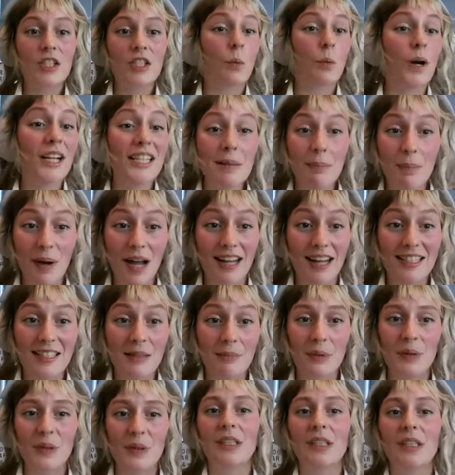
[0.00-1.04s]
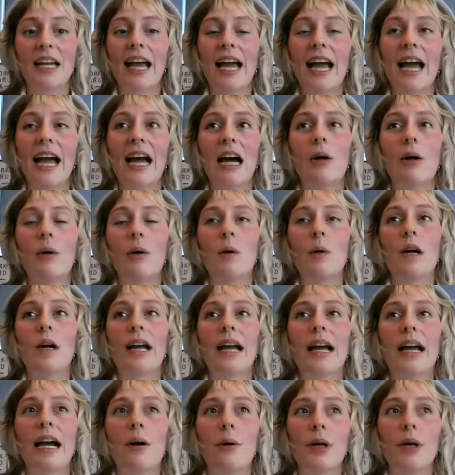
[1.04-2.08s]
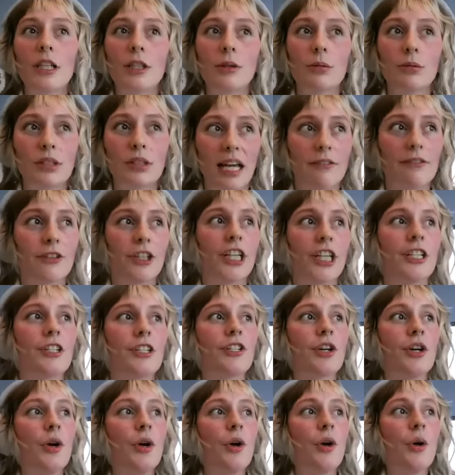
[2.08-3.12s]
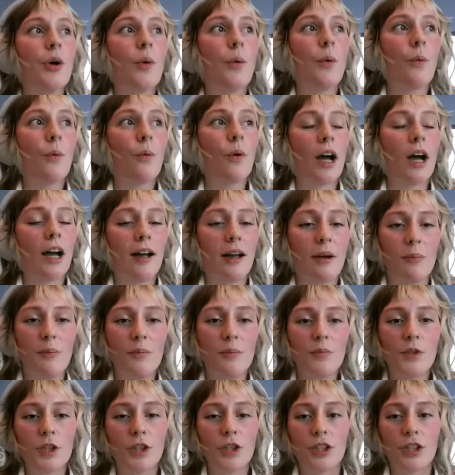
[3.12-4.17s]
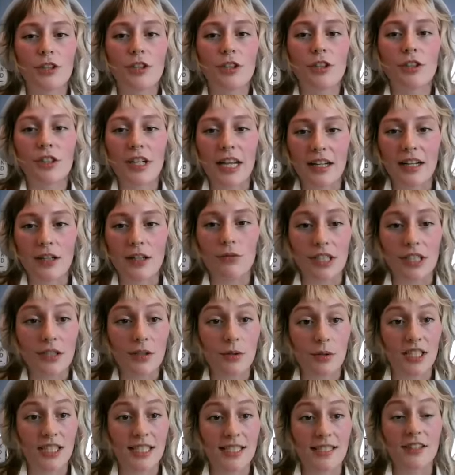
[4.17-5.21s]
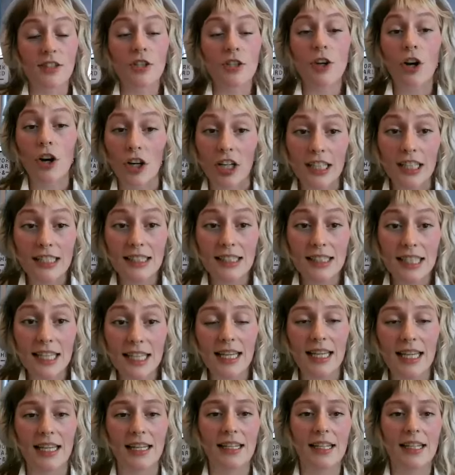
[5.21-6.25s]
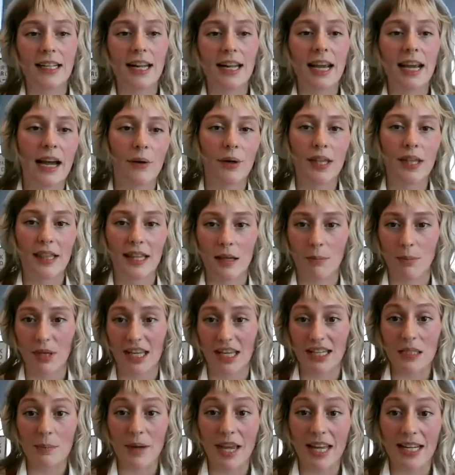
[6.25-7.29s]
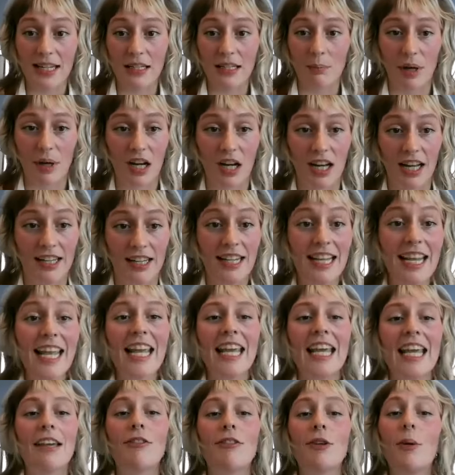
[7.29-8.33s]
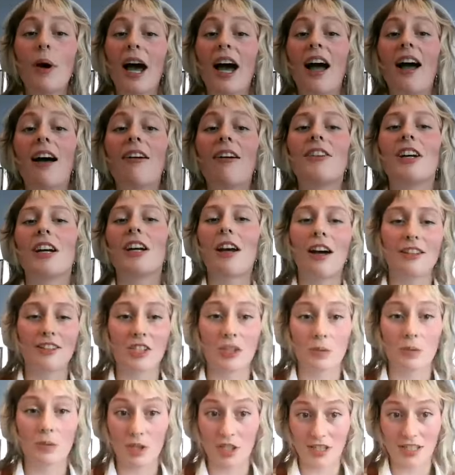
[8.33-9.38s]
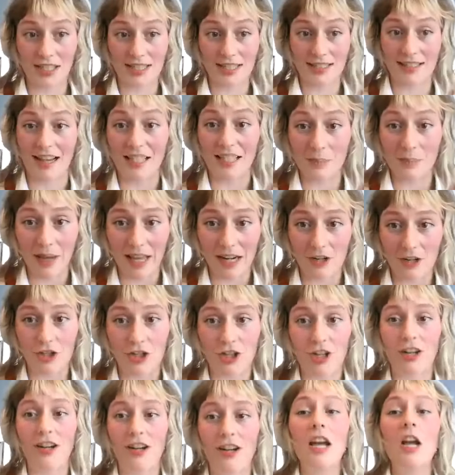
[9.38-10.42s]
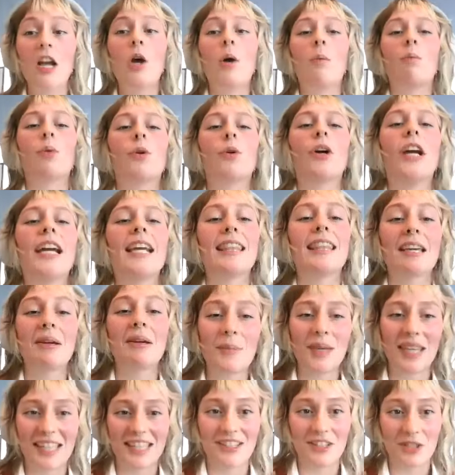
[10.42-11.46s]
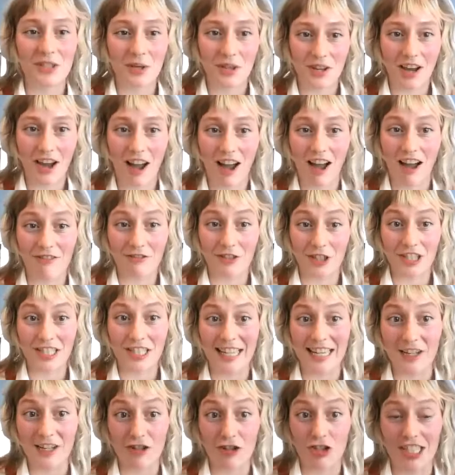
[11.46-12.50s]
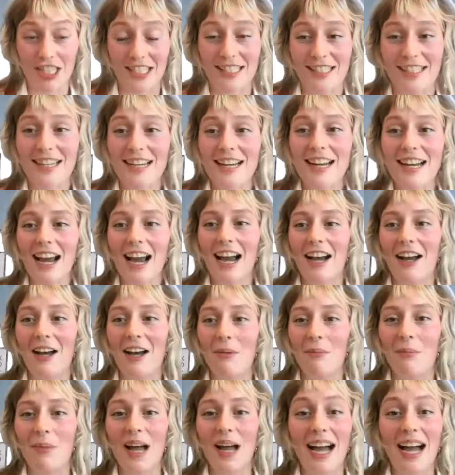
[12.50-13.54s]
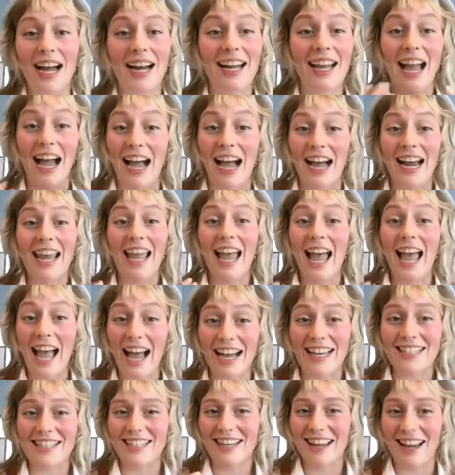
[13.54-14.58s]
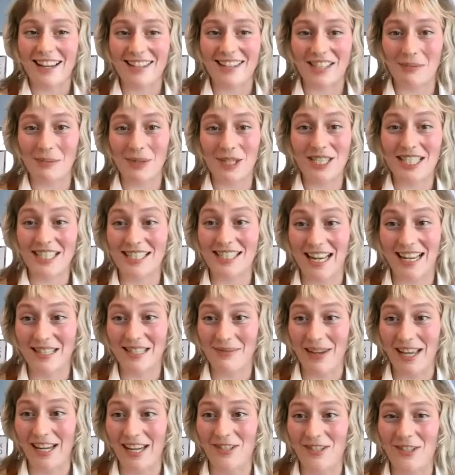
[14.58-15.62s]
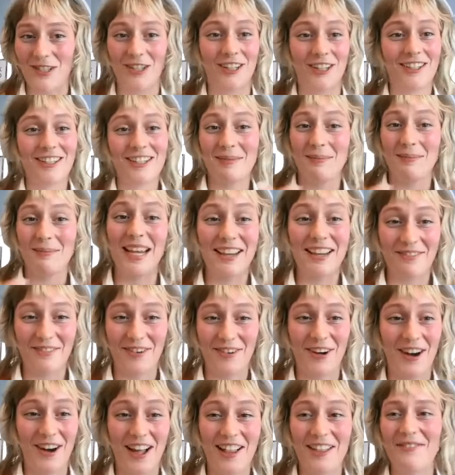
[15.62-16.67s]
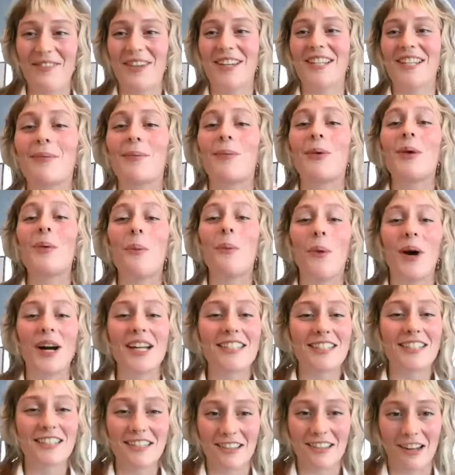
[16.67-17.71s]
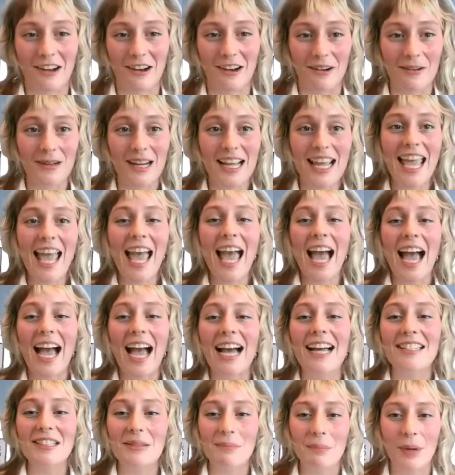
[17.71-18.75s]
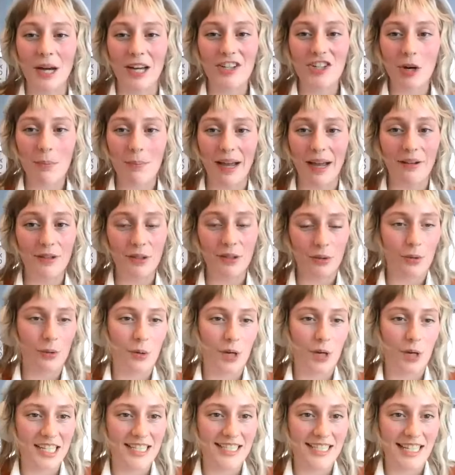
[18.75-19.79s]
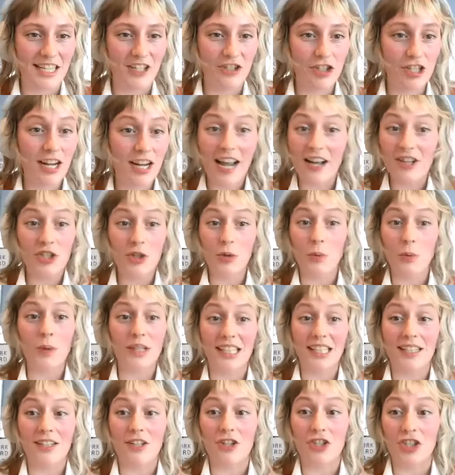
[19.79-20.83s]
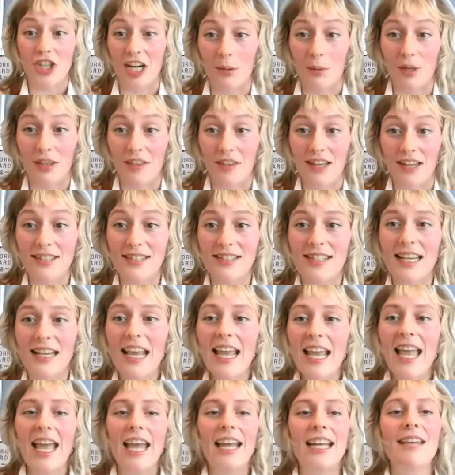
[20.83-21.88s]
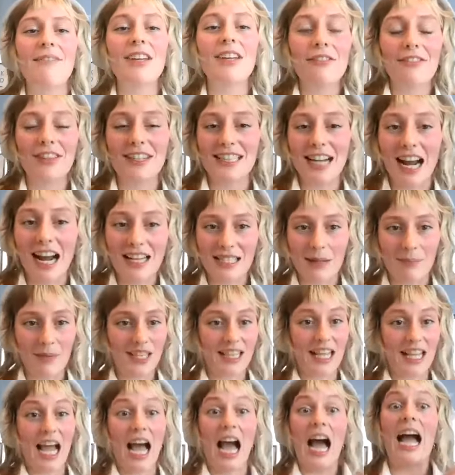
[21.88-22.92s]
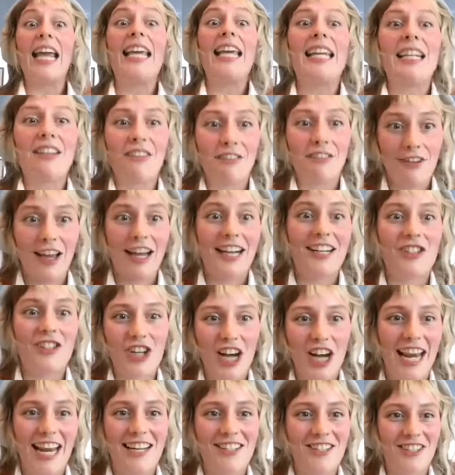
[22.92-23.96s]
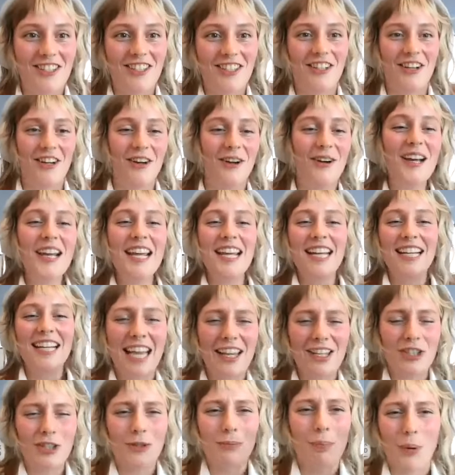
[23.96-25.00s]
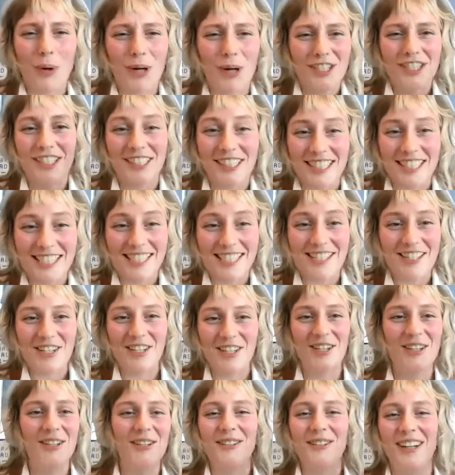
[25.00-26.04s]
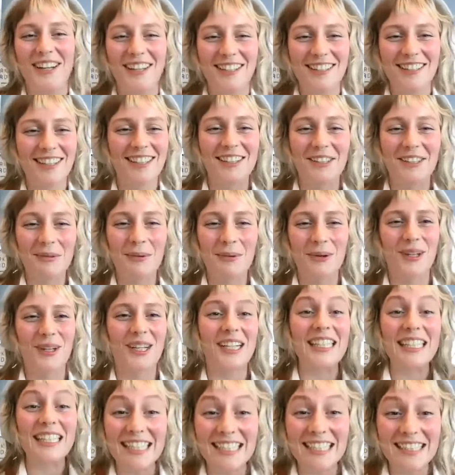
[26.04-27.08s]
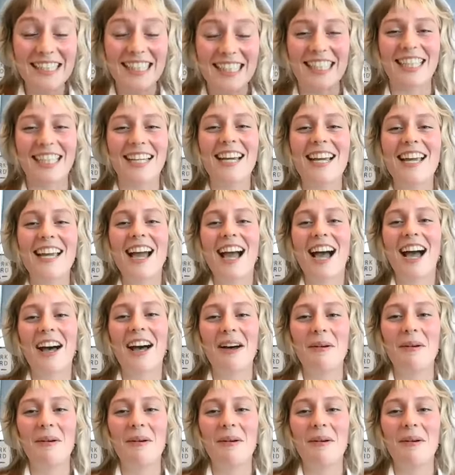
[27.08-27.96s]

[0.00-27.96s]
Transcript: So what's possible? How can you leverage your data resources currently, and how can they be expanded upon? If you have a customer success manager, bring them into the conversation. I, as a customer success manager, speak for of us. We want to know as much about your organization as you're willing to share with us. And even if it's not something that I can affect change and, get your board to listen to you a little more clearly,